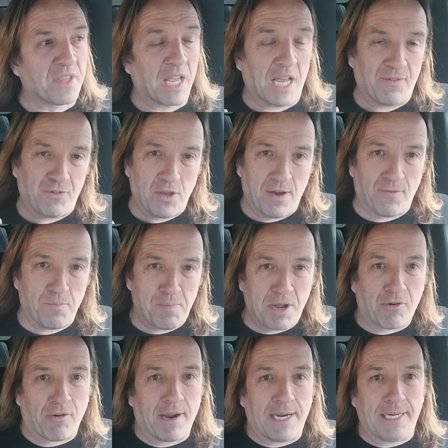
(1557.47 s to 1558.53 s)
if you have a
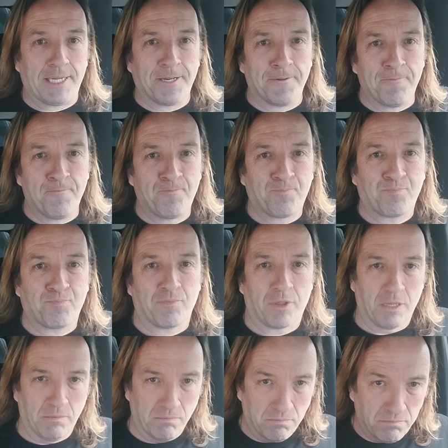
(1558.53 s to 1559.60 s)
better idea,
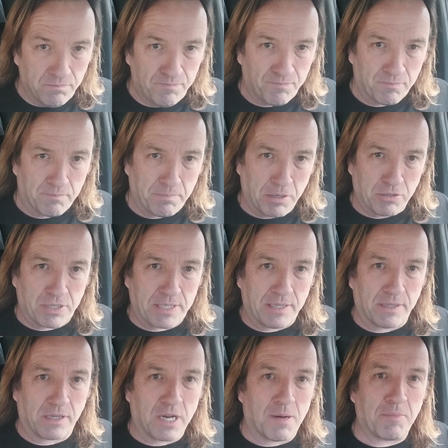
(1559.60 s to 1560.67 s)
post it in
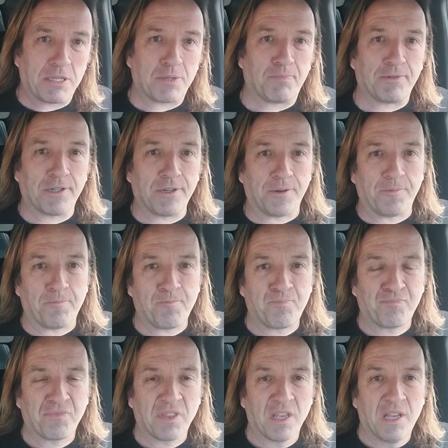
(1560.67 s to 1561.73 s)
the comments below.
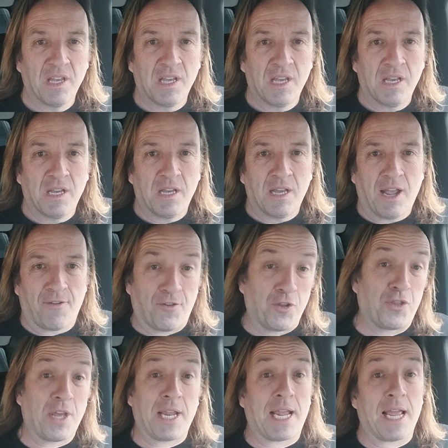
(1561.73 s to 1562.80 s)
If you
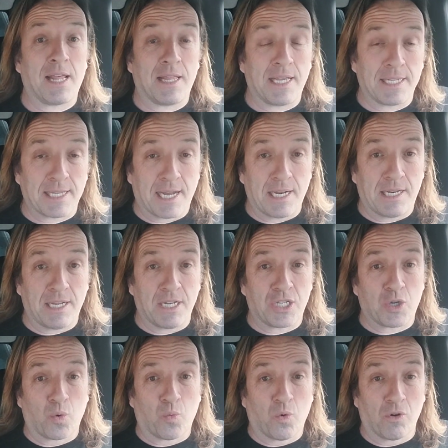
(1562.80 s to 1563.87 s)
think any of these
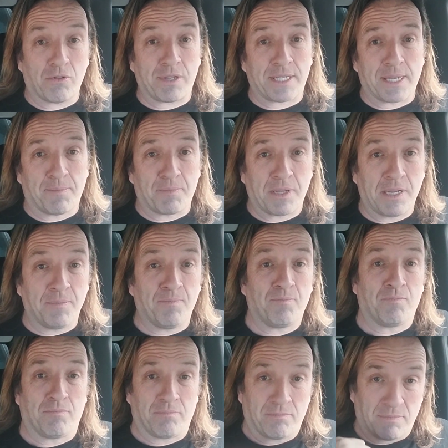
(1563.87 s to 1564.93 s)
ideas are worth something,
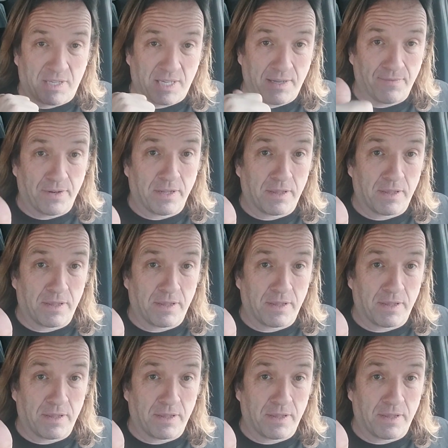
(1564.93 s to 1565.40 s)
give it a